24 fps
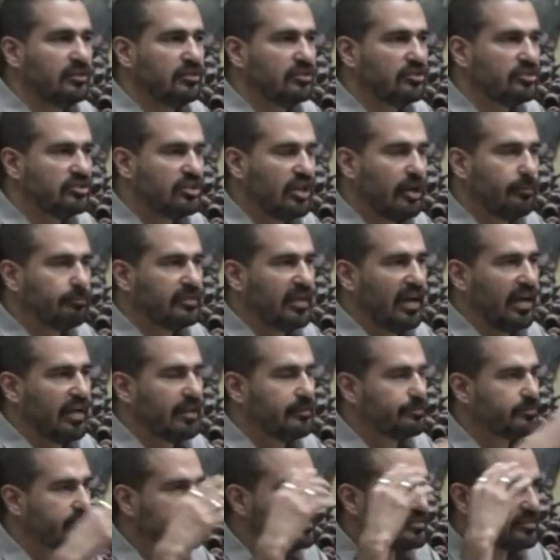
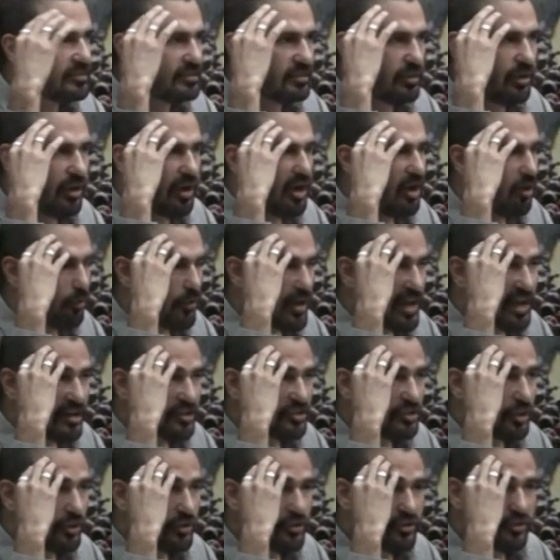sometimes we are
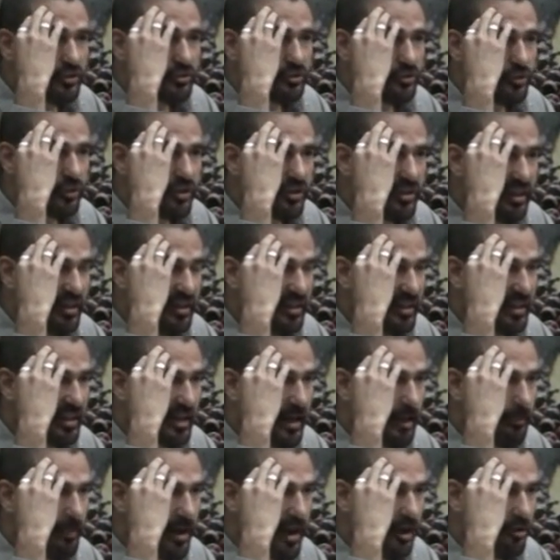so used to think
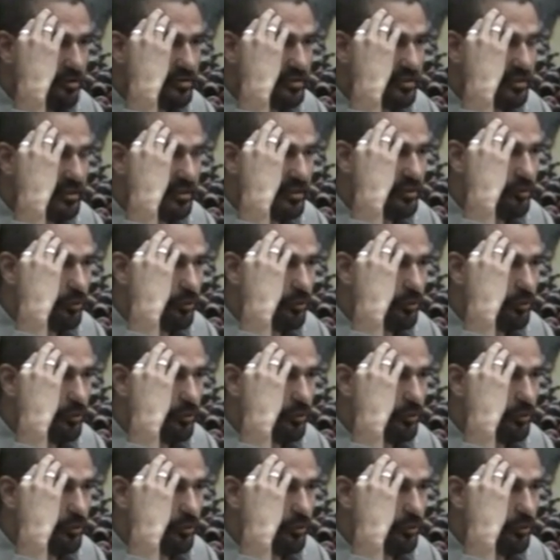about,